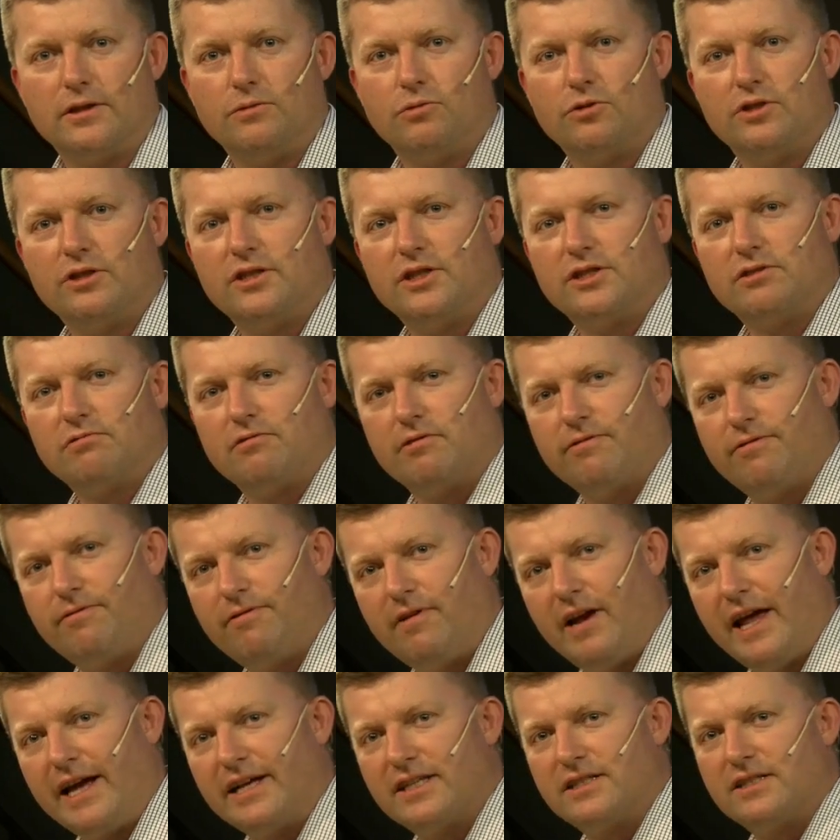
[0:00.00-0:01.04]
He wanted it to
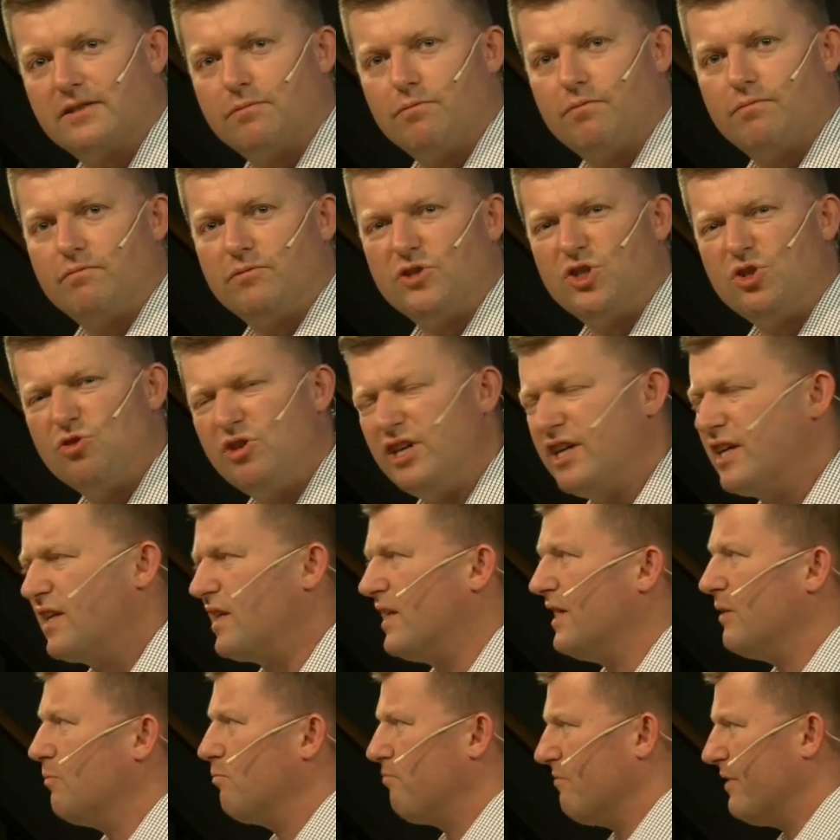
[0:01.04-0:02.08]
reflect
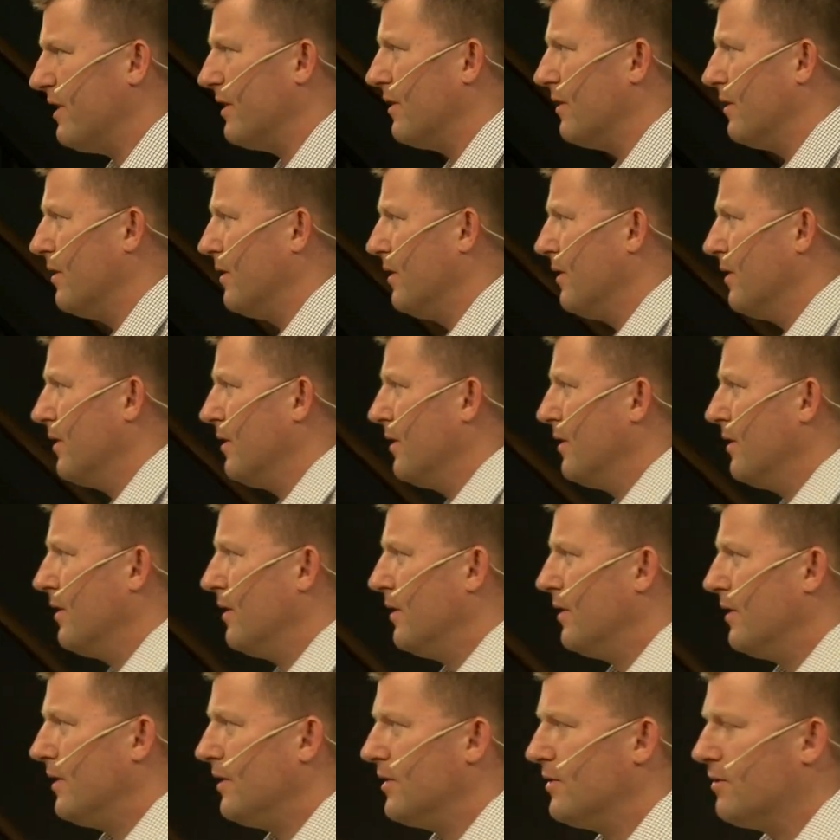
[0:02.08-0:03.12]
uniquely Britain.
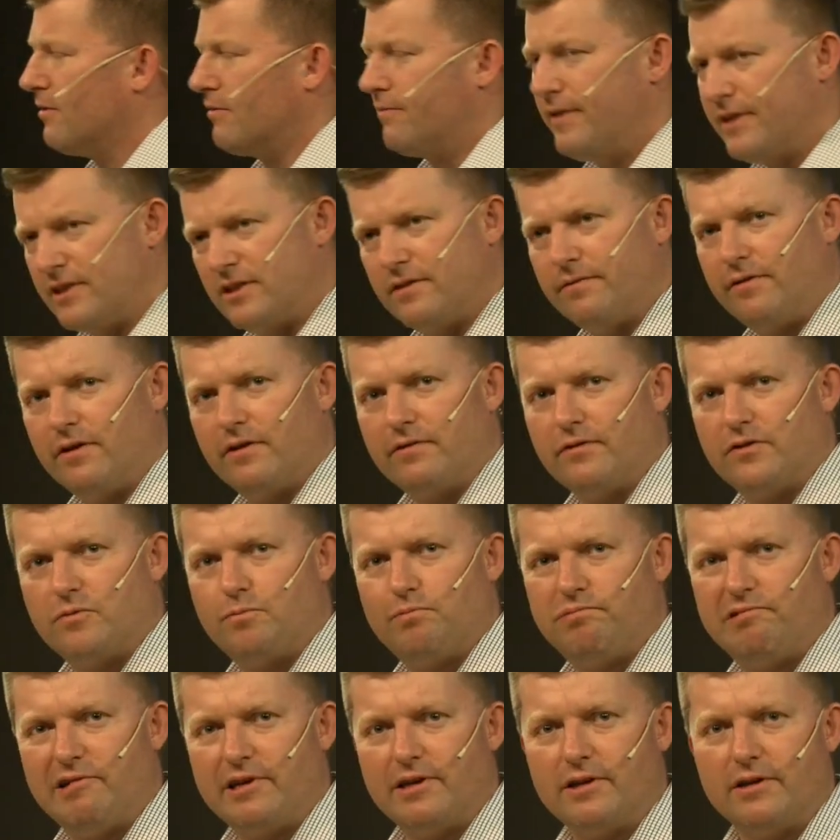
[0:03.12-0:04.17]
He took Festival of
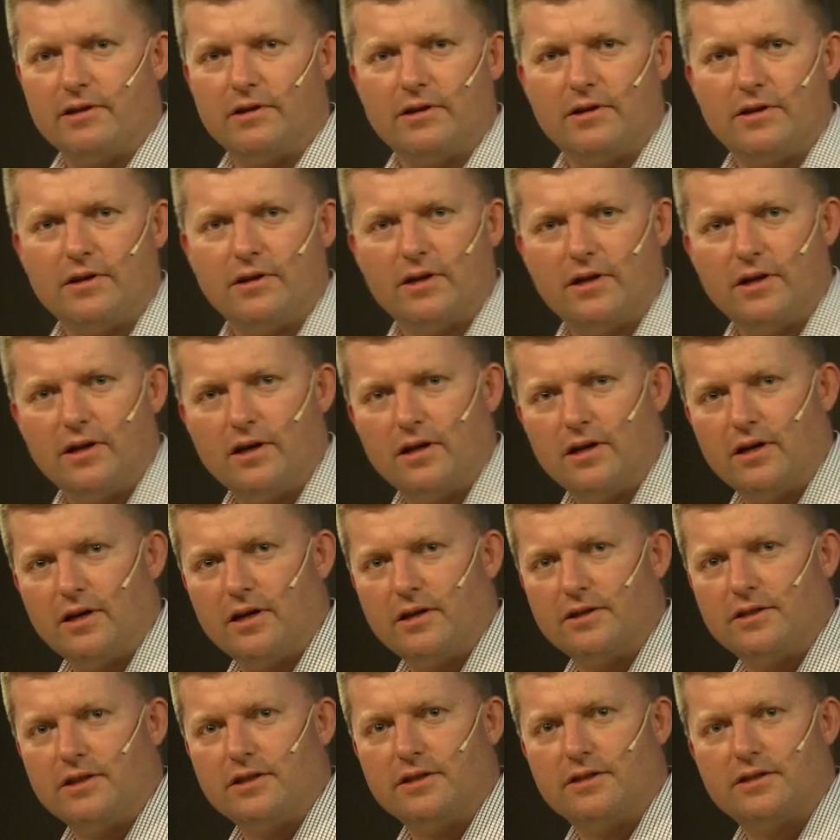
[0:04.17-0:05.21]
Britain
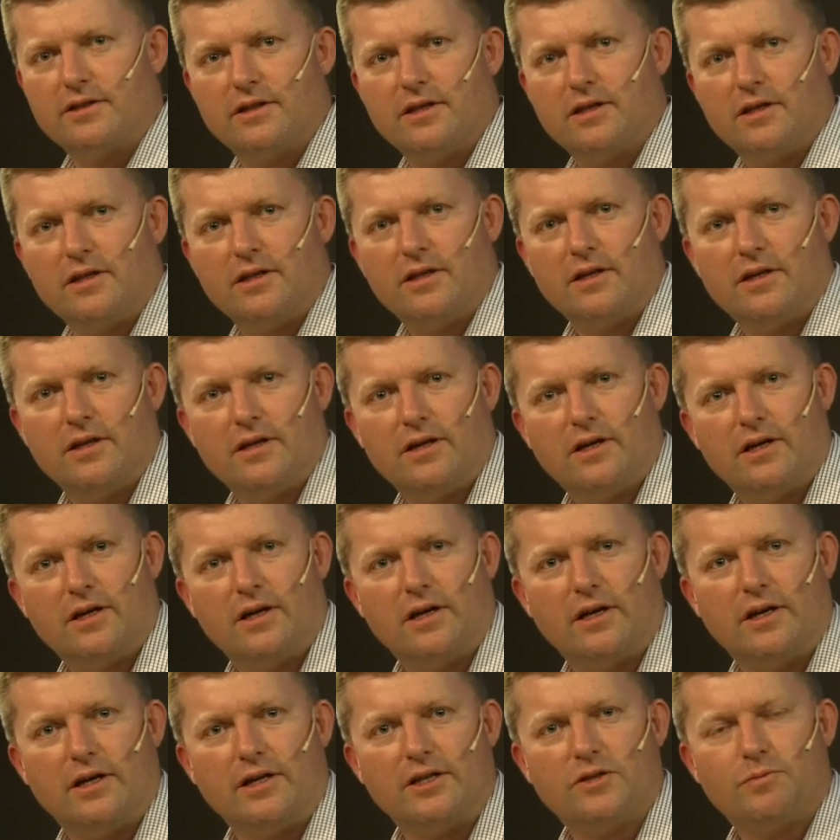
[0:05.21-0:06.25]
as his
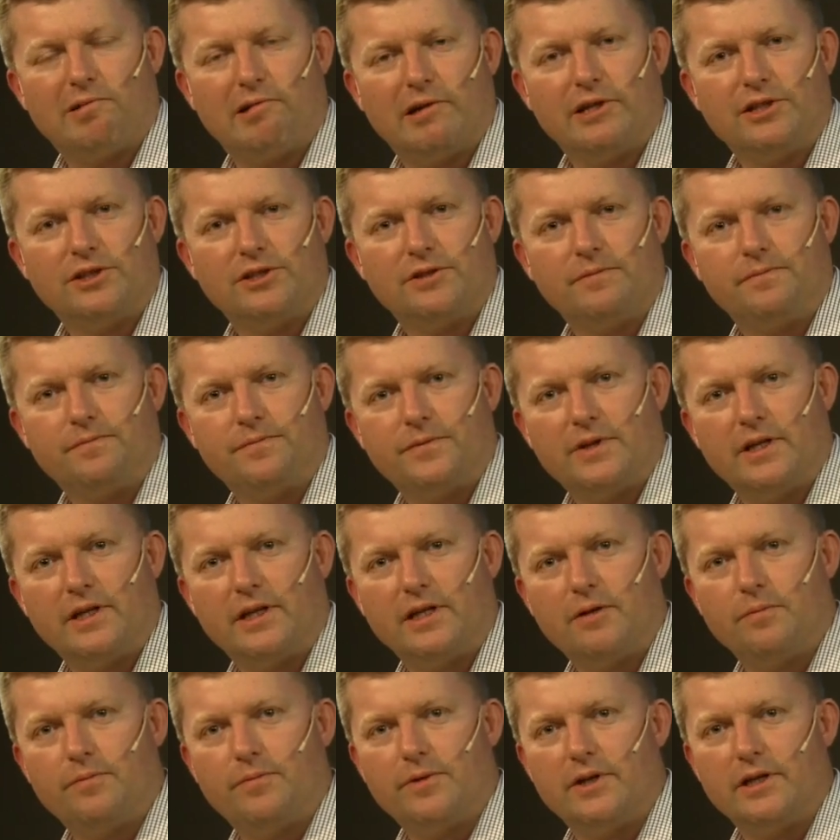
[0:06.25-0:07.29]
inspiration.
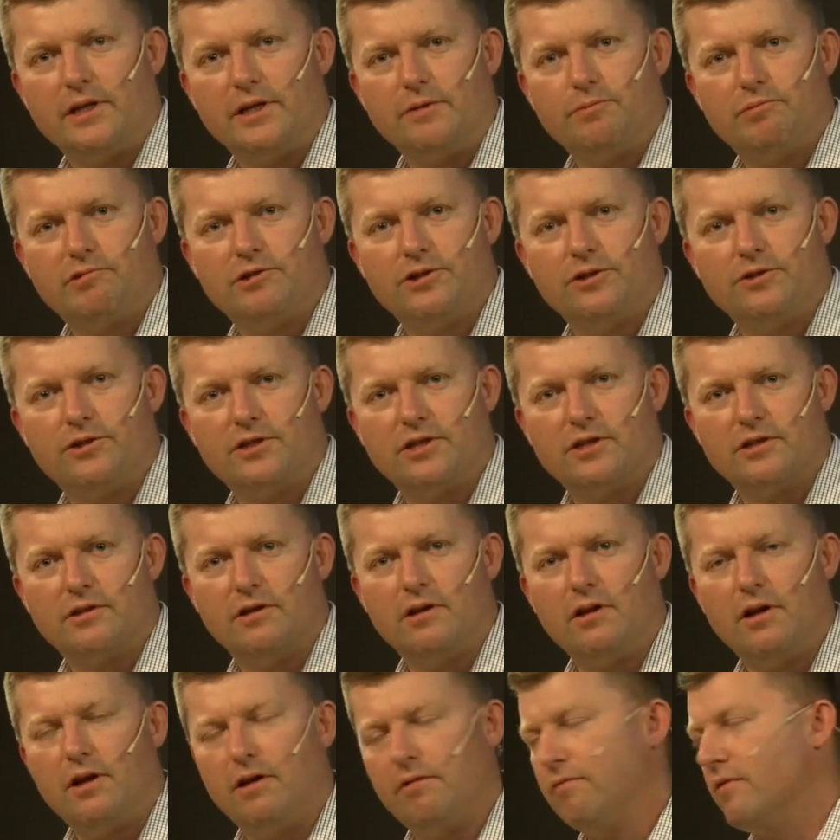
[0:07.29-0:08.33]
And he produced this
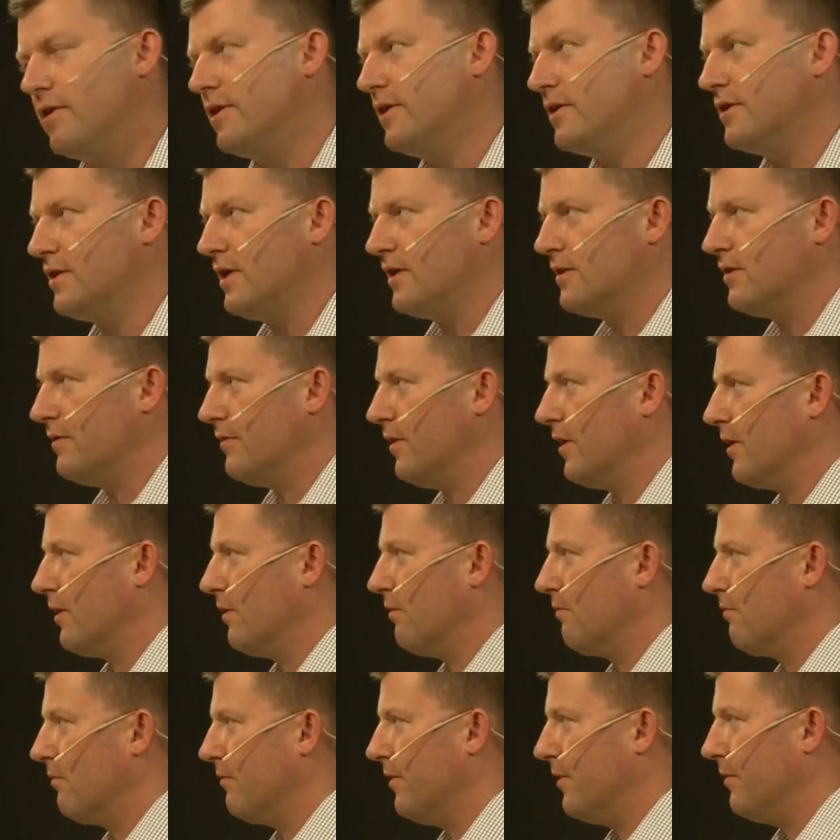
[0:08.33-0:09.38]
lovely set of
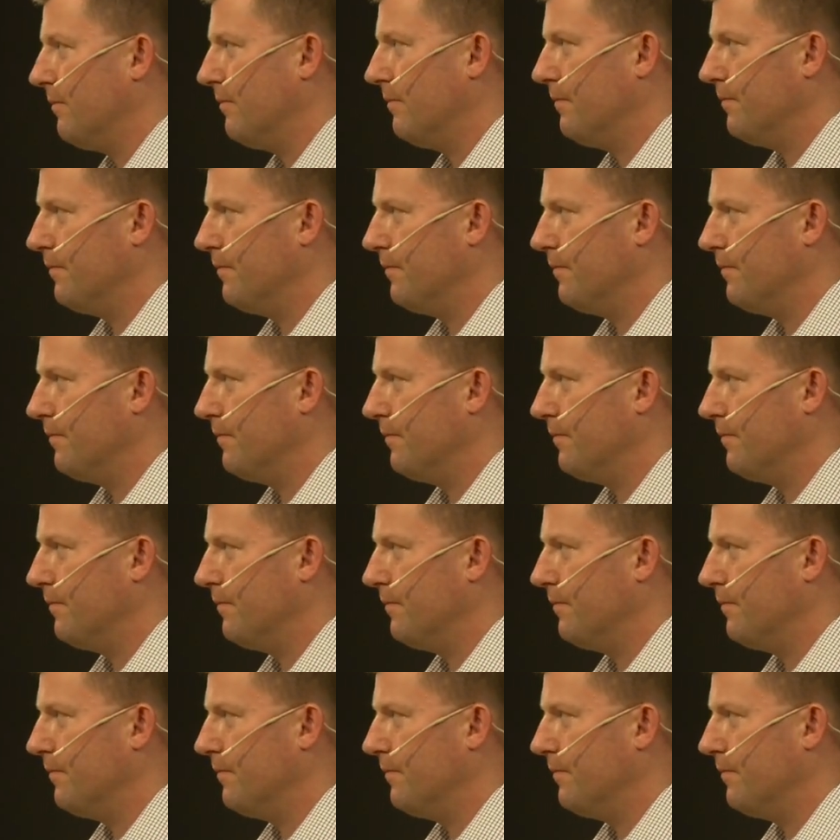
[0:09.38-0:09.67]
iconography.